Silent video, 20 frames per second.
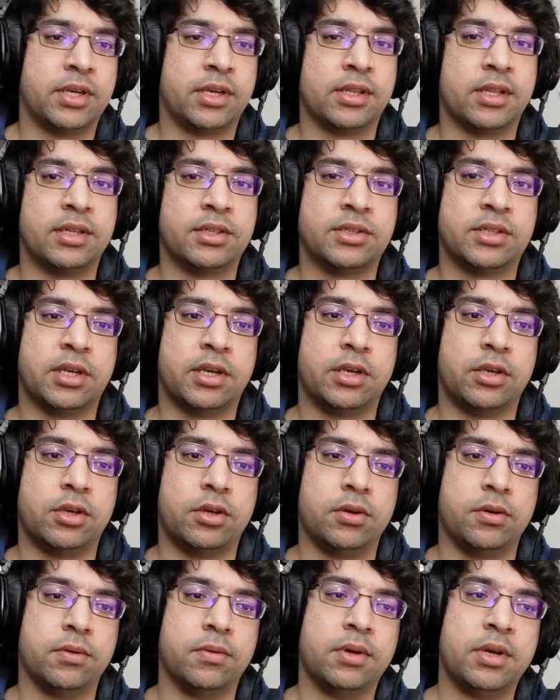Like let's say
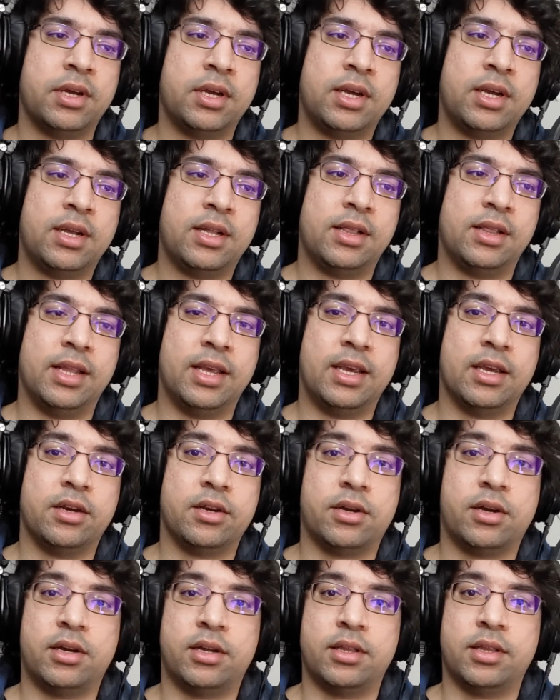you
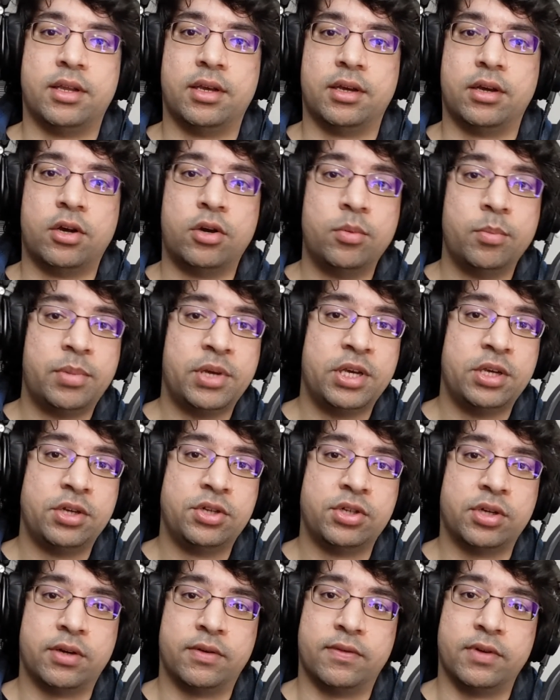land on the
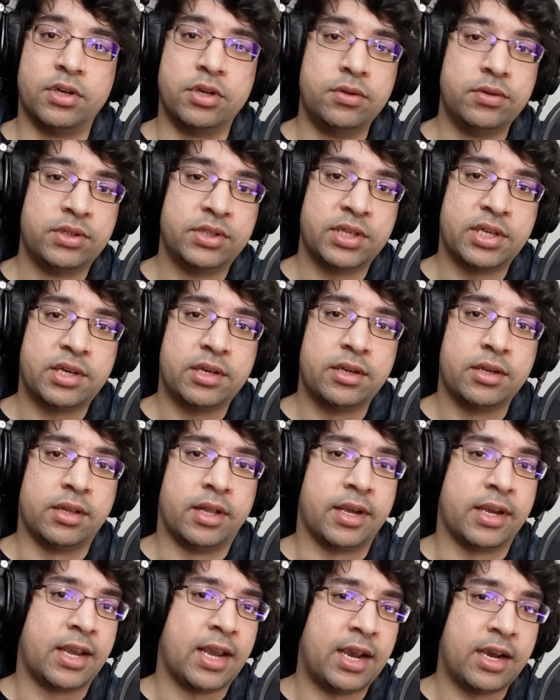homepage of a news site
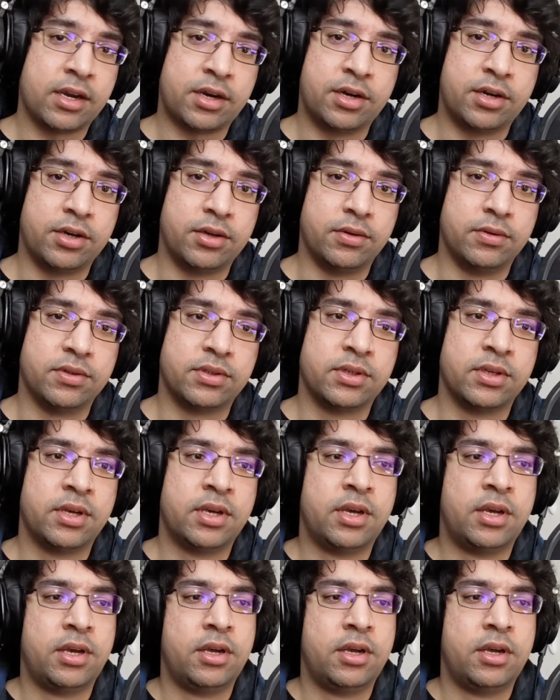like Hacker News,